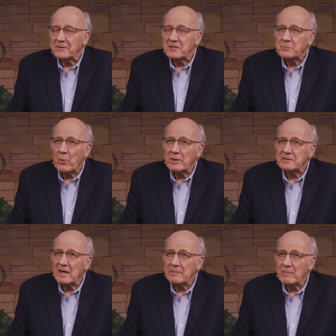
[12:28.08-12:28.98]
And at this
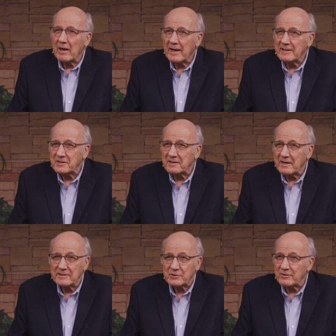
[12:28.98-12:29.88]
point in time, God
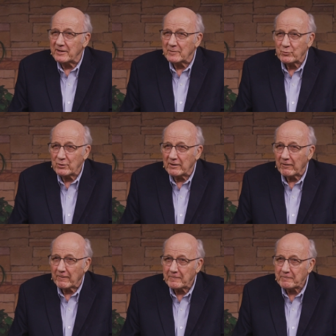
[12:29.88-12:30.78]
hasn't answered that
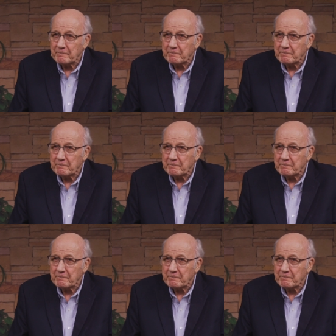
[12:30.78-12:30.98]
prayer.